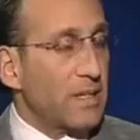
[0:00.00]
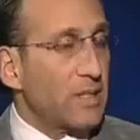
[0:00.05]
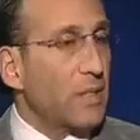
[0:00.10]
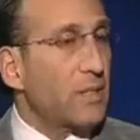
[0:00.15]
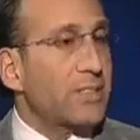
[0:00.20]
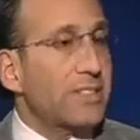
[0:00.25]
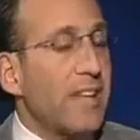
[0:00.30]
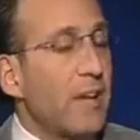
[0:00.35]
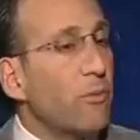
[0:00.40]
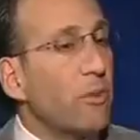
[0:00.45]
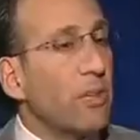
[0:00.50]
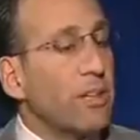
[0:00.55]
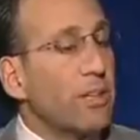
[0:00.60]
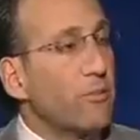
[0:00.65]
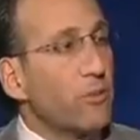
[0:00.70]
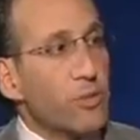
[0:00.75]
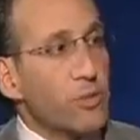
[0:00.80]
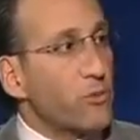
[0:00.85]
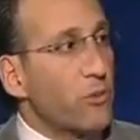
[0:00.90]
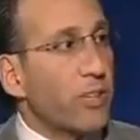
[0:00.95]
So it's not really
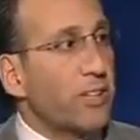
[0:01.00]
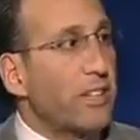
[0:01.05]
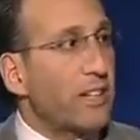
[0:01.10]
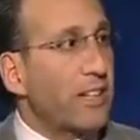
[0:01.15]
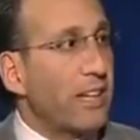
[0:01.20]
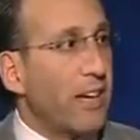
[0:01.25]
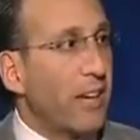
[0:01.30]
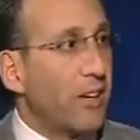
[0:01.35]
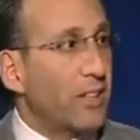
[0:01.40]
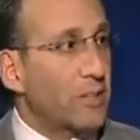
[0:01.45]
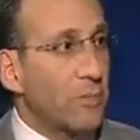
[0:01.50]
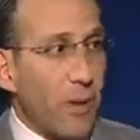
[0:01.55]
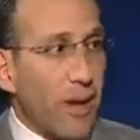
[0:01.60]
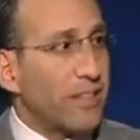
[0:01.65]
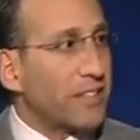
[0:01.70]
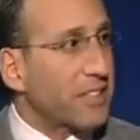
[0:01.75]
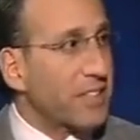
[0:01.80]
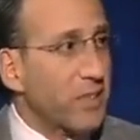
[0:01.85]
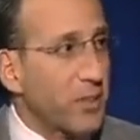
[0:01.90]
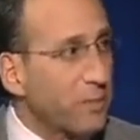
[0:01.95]
restricting care, it's
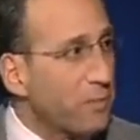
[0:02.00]
practicing good